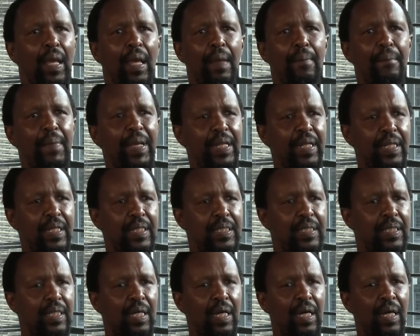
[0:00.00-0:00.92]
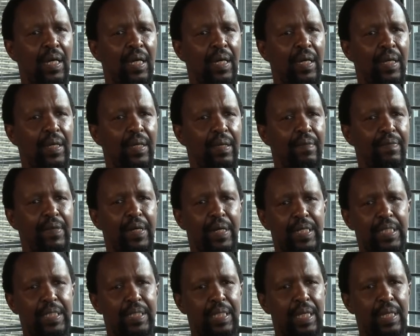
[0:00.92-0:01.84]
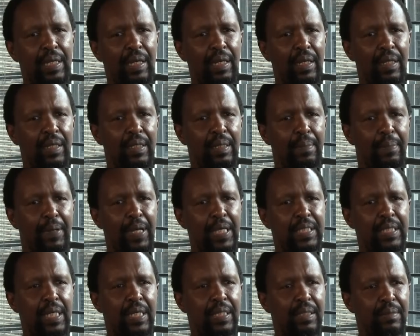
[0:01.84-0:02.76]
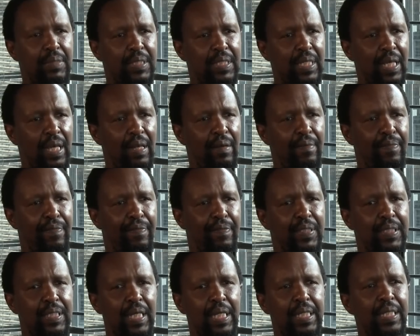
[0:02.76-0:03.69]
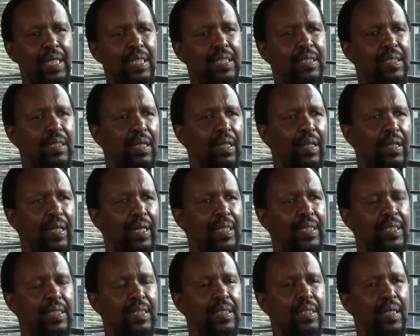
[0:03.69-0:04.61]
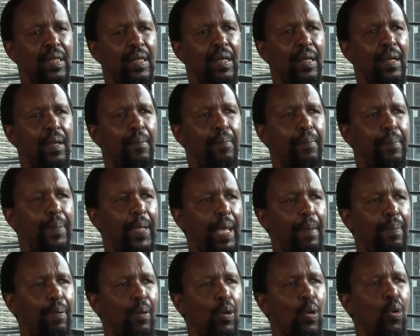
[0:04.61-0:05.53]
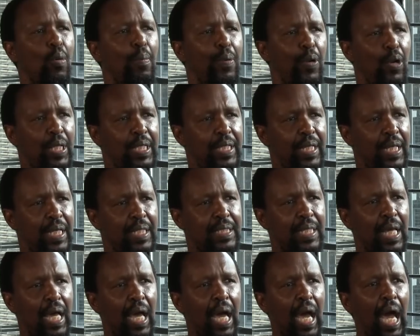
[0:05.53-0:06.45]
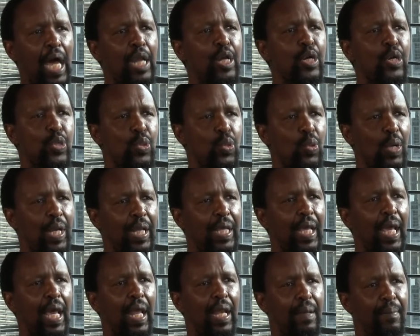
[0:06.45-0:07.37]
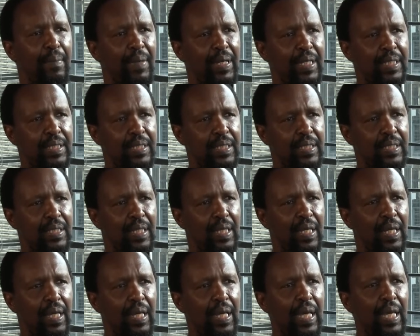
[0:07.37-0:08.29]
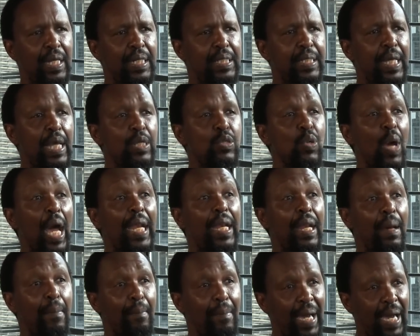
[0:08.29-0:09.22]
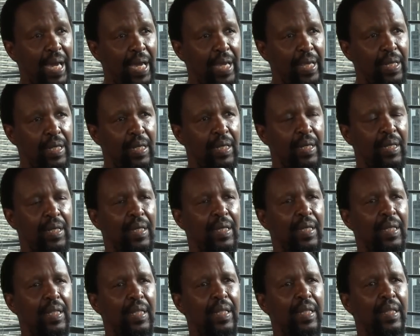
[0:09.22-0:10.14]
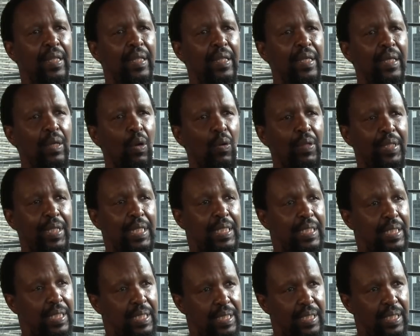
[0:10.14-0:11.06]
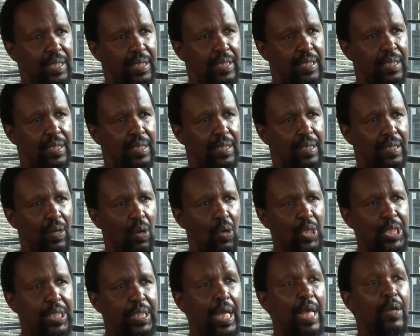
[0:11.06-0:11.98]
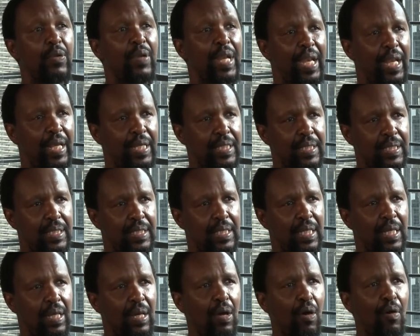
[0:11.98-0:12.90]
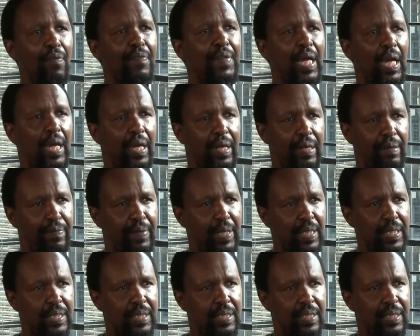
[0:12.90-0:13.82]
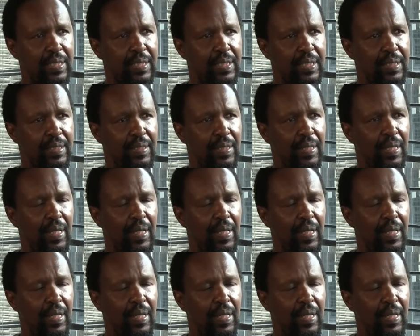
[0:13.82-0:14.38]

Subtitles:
a minister, even recently the president himself, suggesting that people who protest are unruly elements and trying to undermine the authenticity or genuineness of their grievances.